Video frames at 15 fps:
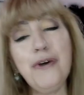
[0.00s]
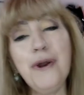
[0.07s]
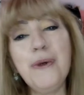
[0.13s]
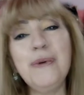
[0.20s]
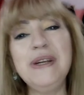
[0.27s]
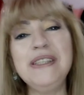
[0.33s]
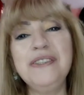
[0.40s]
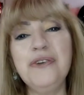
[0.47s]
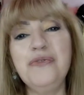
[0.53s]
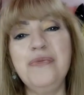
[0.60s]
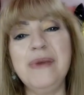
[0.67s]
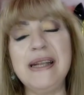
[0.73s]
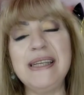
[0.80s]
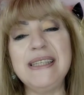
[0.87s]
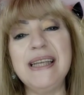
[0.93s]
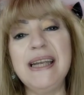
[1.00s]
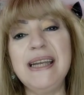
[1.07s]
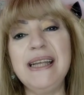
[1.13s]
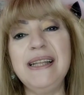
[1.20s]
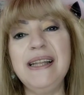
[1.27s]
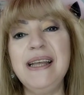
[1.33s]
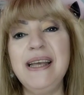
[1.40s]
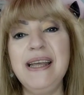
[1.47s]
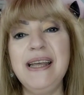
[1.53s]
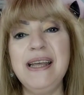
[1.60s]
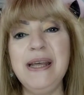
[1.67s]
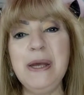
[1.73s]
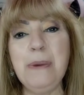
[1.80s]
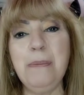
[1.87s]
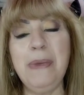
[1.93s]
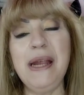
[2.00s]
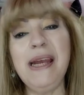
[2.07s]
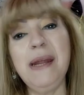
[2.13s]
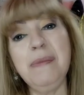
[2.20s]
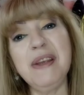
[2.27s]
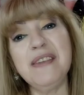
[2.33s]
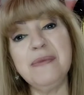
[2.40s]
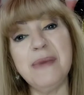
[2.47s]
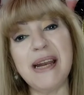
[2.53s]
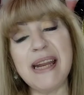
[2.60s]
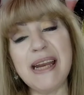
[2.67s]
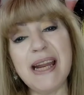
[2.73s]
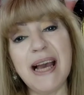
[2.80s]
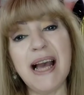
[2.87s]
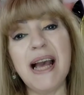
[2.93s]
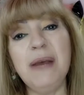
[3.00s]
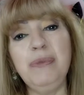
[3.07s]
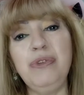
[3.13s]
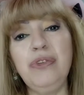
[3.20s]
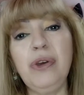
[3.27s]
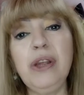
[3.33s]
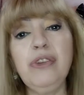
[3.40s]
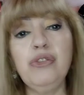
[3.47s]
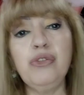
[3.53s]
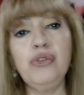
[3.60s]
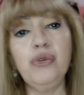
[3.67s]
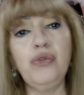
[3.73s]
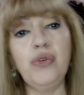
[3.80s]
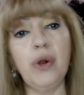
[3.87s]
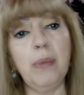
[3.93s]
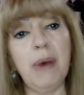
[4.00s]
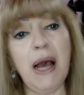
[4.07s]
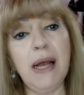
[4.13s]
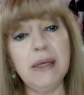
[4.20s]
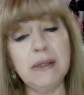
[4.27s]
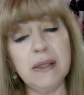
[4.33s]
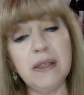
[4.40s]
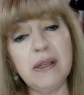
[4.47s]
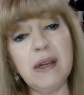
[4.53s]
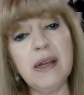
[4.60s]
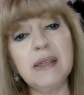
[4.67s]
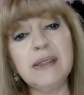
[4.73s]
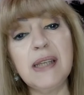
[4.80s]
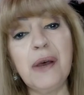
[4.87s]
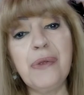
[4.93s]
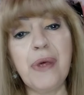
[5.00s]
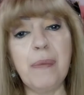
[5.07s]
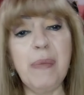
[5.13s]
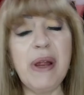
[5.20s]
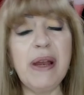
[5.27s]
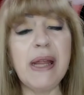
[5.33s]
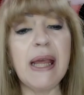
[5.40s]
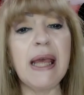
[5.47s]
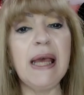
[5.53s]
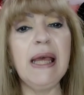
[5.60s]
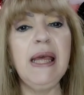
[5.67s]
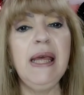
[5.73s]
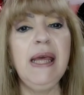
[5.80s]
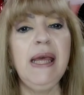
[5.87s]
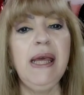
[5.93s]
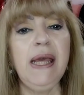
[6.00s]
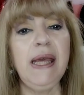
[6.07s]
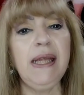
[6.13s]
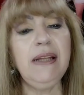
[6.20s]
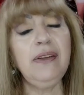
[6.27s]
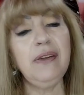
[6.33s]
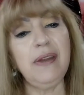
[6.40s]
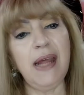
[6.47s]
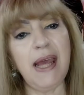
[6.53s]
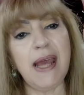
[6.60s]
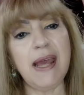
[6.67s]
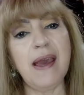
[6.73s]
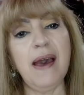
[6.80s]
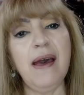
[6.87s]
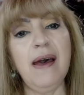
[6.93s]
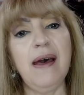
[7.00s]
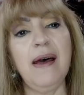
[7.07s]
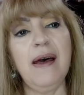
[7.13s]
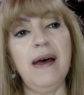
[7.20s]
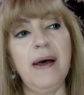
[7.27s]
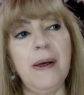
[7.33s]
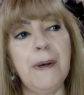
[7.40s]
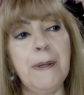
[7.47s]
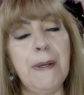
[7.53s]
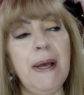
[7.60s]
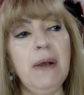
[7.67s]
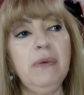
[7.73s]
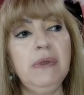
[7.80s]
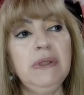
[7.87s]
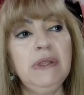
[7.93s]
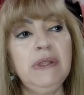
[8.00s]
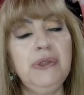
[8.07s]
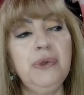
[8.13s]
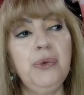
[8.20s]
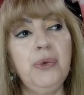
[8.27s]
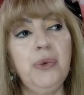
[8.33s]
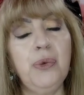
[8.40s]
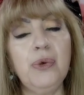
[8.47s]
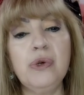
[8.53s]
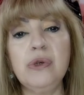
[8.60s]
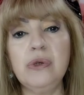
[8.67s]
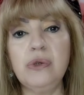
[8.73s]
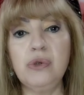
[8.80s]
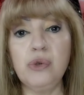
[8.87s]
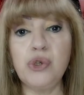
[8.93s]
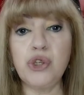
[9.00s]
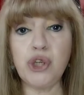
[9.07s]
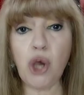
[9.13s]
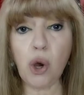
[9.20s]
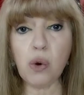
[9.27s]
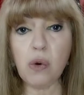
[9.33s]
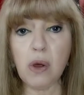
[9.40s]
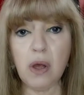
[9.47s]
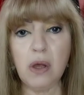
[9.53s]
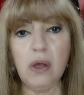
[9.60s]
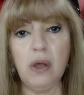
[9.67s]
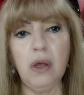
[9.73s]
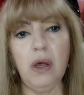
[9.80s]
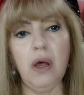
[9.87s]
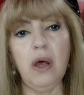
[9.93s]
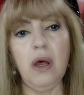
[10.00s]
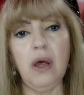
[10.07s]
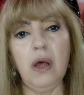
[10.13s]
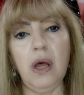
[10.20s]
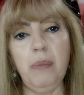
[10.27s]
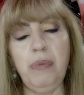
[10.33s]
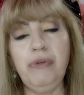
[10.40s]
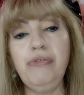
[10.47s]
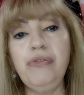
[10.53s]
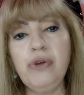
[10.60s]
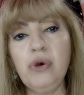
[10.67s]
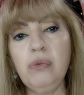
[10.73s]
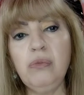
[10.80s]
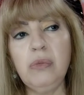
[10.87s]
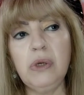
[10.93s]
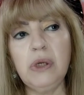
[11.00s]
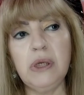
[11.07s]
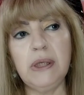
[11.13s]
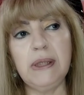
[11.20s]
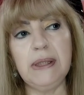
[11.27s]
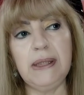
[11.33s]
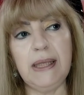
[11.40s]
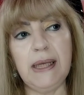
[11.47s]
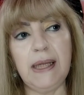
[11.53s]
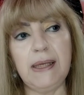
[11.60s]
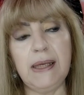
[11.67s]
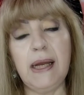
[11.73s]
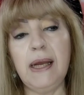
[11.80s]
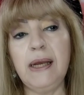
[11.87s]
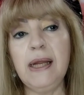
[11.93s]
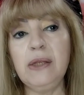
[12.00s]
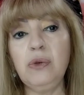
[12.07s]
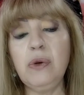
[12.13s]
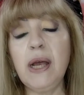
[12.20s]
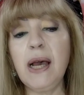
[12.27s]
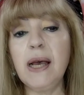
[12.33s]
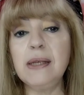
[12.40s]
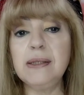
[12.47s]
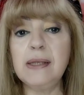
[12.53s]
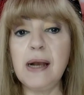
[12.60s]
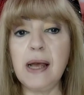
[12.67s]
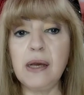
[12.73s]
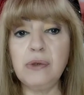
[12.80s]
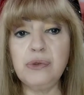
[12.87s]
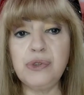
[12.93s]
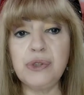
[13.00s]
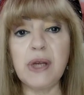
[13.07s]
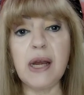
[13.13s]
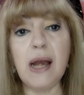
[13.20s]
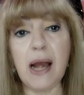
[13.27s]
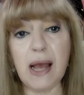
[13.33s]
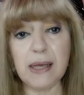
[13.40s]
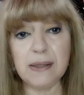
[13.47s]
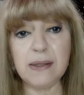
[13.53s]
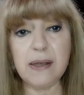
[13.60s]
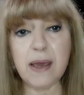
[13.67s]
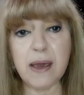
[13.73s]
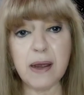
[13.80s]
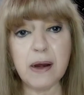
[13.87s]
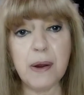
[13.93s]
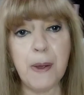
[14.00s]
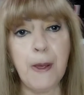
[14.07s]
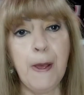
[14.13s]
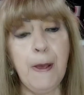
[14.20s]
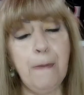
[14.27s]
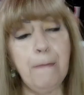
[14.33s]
followers of my channel. My name is Marina. I'm talking to you from Argentina, South America, and today I want to show a perfume that Natura has launched last year,